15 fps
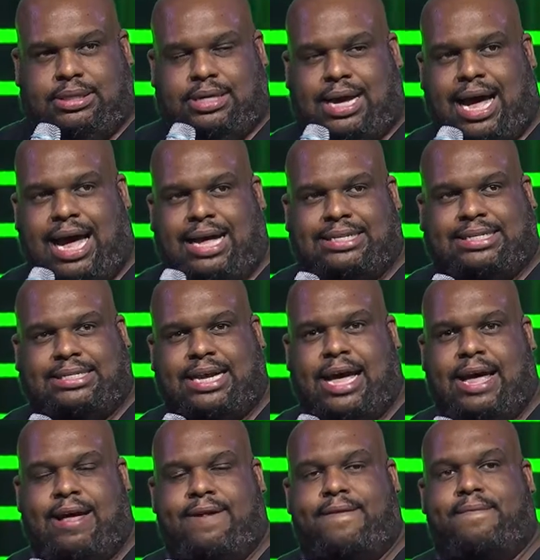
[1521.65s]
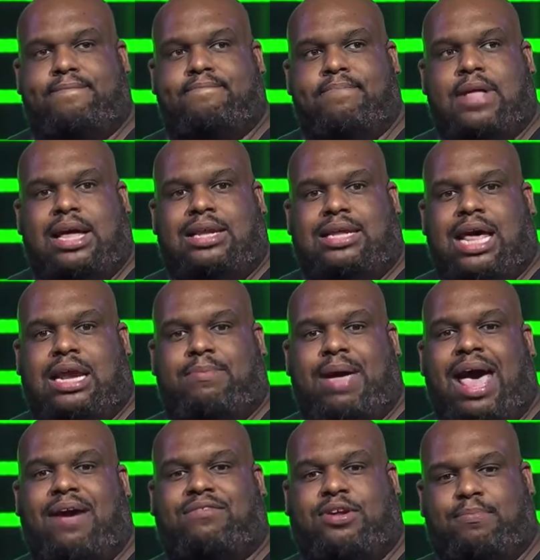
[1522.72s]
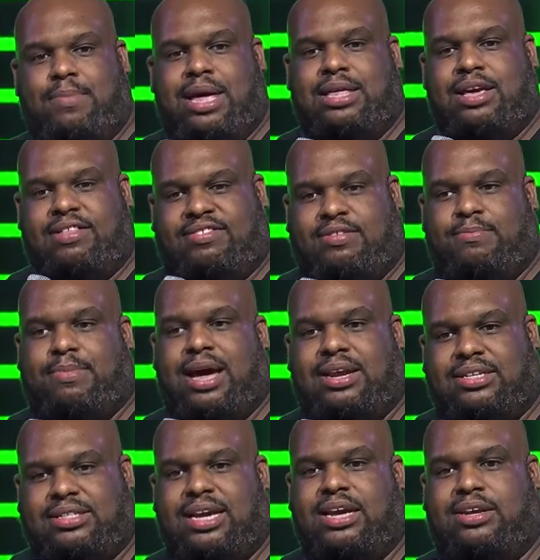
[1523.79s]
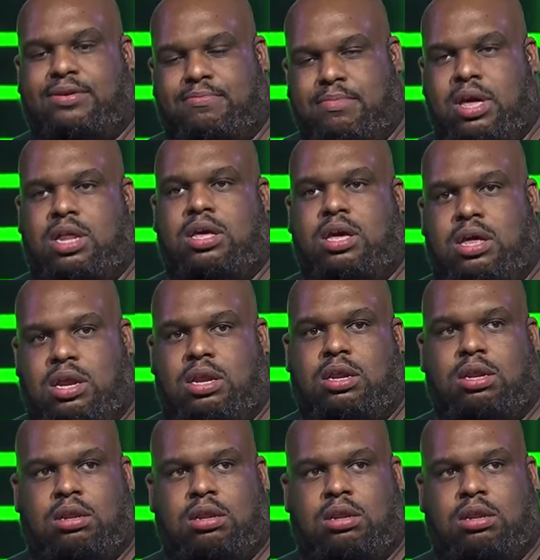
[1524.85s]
God said, Let Him have dominion. Somebody say, Dominion